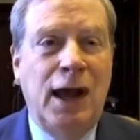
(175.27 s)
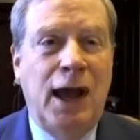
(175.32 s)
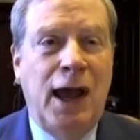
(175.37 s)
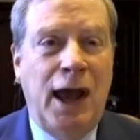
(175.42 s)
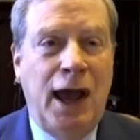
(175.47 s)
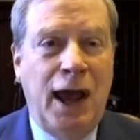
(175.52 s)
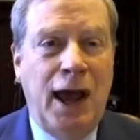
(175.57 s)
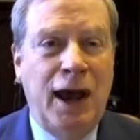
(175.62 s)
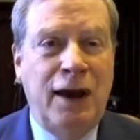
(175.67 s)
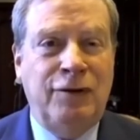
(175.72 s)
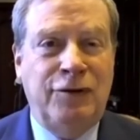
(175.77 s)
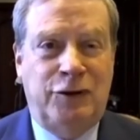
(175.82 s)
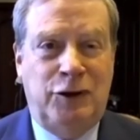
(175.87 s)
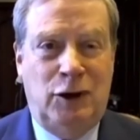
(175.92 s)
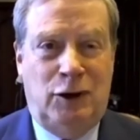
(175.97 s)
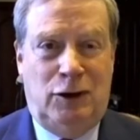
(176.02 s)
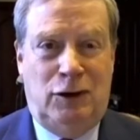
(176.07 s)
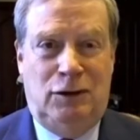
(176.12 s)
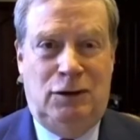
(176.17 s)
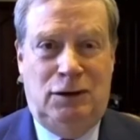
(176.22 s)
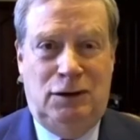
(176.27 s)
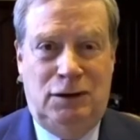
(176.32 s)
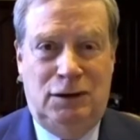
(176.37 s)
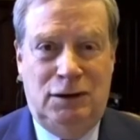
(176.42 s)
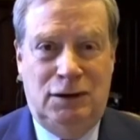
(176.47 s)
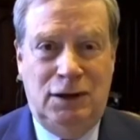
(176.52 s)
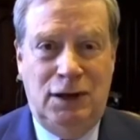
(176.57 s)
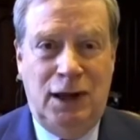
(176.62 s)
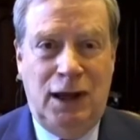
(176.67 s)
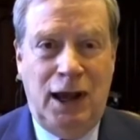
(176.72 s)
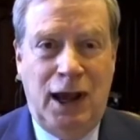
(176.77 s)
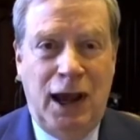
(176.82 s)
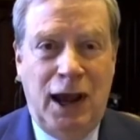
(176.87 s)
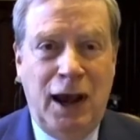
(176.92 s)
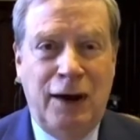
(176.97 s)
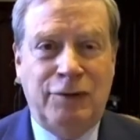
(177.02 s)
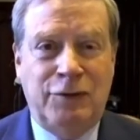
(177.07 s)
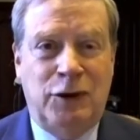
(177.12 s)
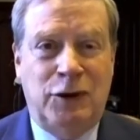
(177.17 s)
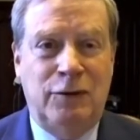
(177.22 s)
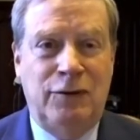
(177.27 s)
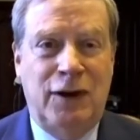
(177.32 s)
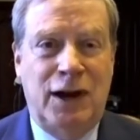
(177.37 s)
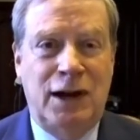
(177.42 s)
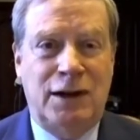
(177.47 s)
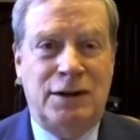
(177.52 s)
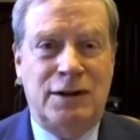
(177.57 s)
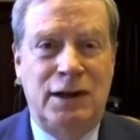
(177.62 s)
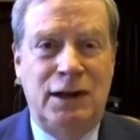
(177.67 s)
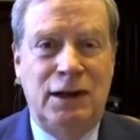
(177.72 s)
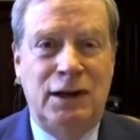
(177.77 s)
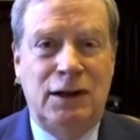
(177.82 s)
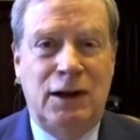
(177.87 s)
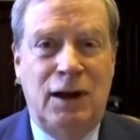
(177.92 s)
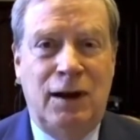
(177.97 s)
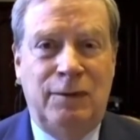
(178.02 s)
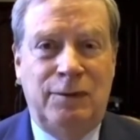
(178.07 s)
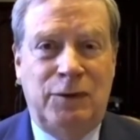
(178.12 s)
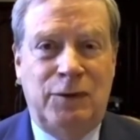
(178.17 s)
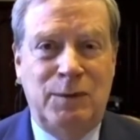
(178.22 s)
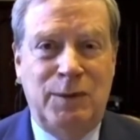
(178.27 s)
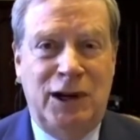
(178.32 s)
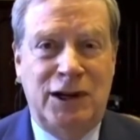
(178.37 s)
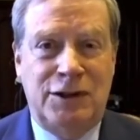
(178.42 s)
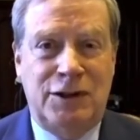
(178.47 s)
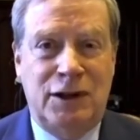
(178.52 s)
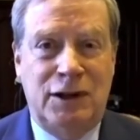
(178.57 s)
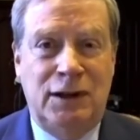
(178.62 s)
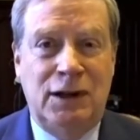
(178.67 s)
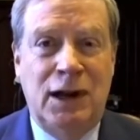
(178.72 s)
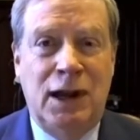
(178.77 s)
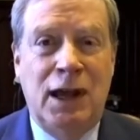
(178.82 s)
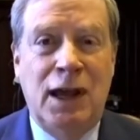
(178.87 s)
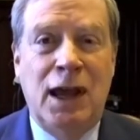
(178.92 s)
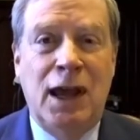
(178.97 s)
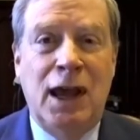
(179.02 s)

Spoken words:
after vaccine confirmation